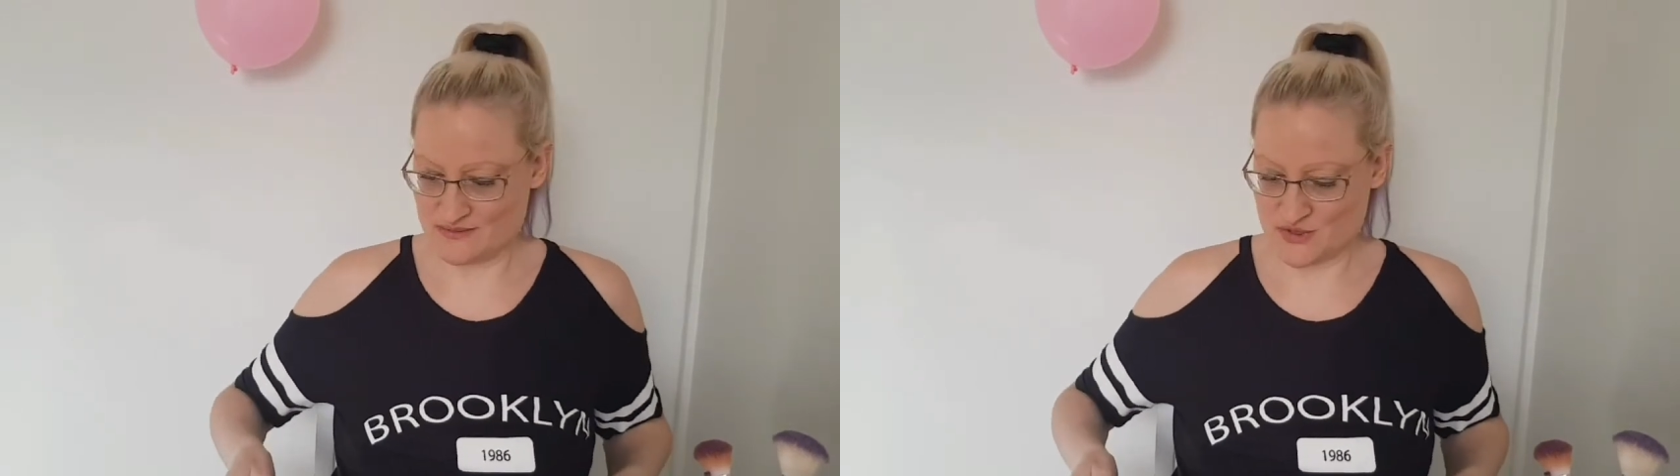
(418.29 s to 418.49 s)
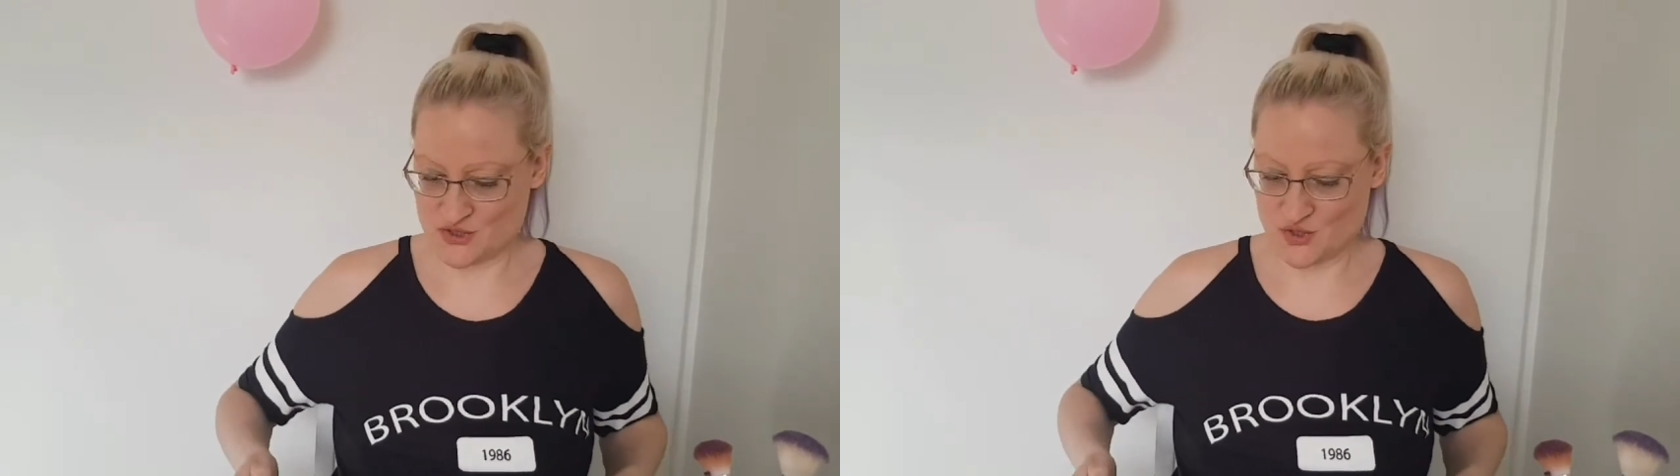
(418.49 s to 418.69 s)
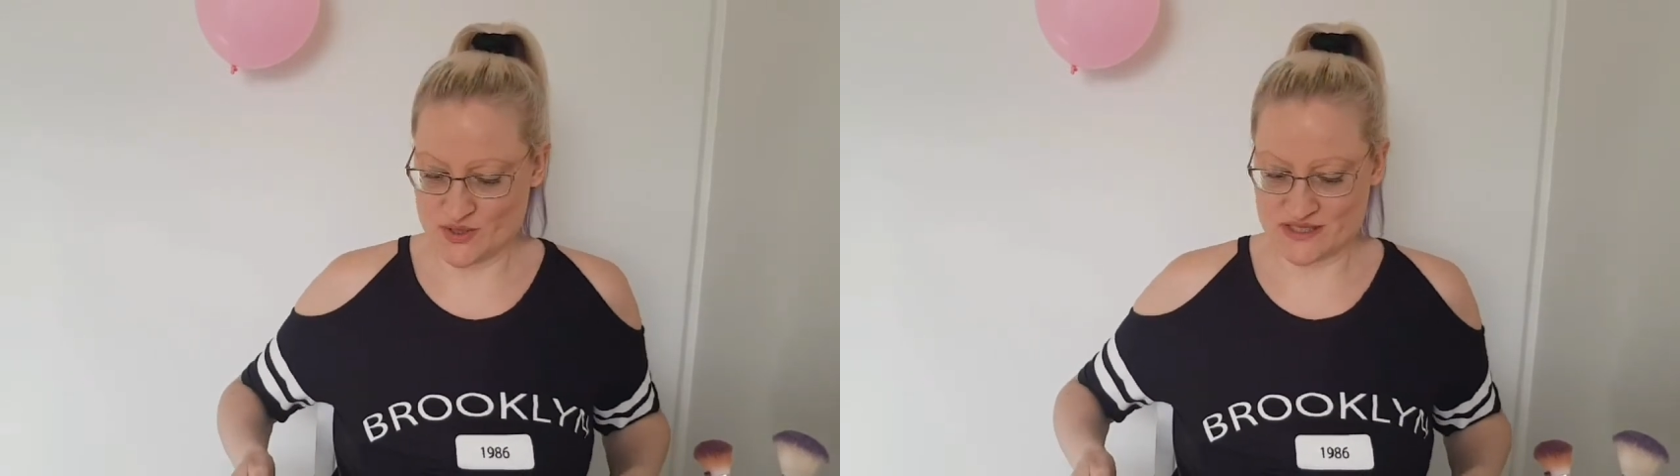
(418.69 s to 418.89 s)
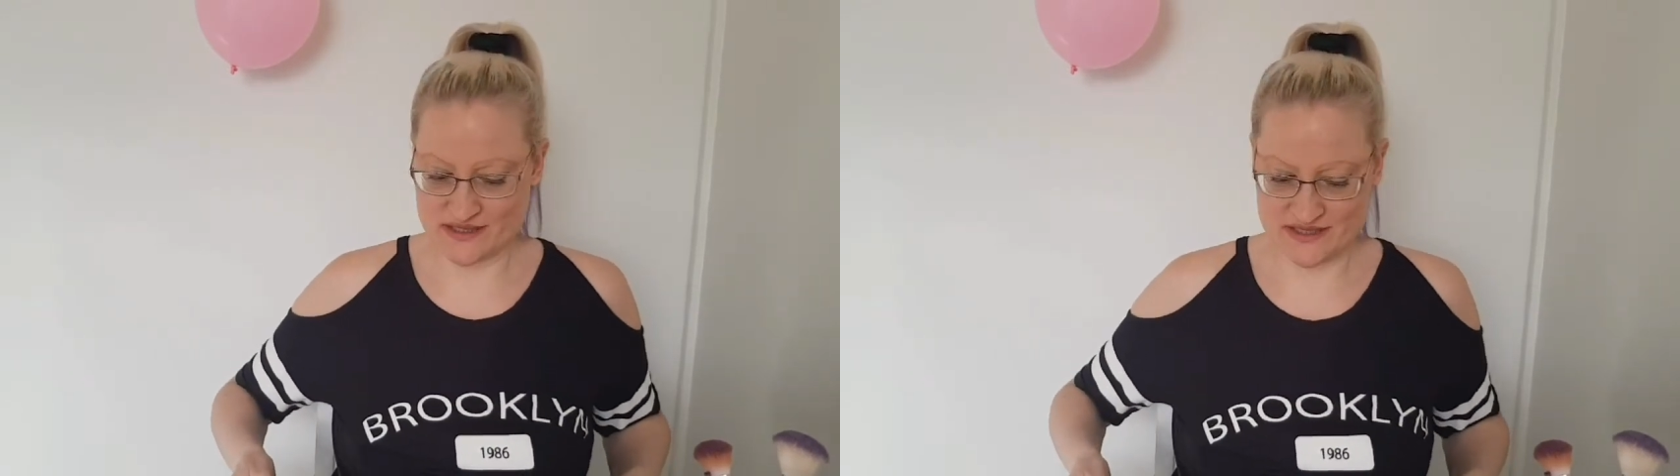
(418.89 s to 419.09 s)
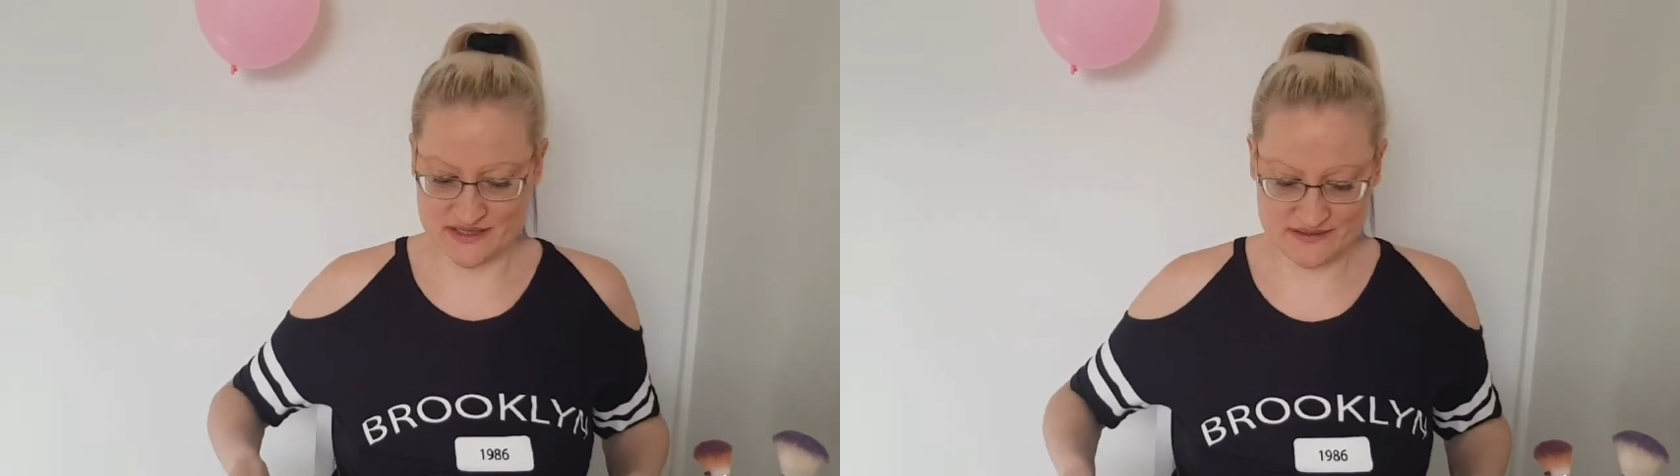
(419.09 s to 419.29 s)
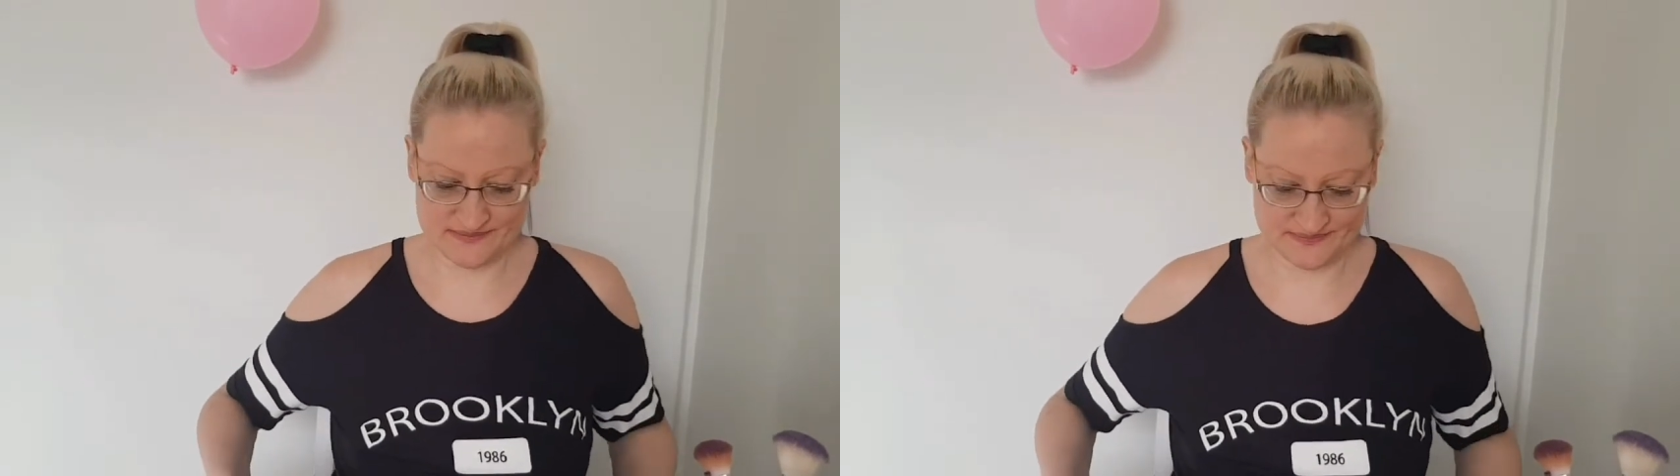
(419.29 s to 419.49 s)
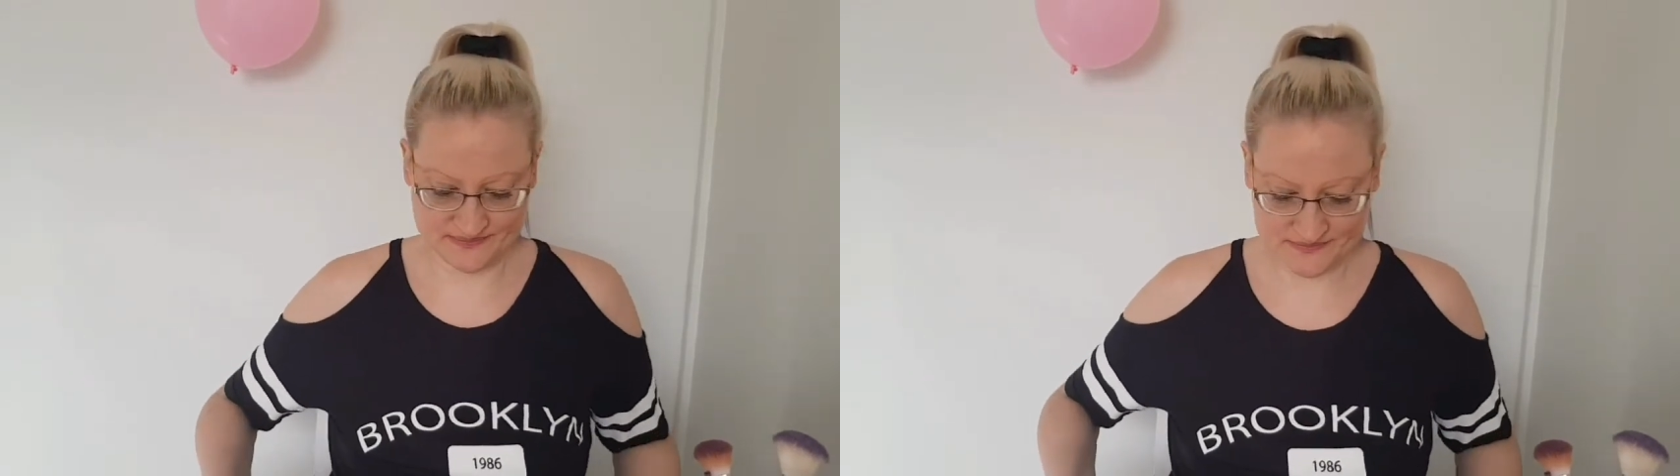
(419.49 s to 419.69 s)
So excited.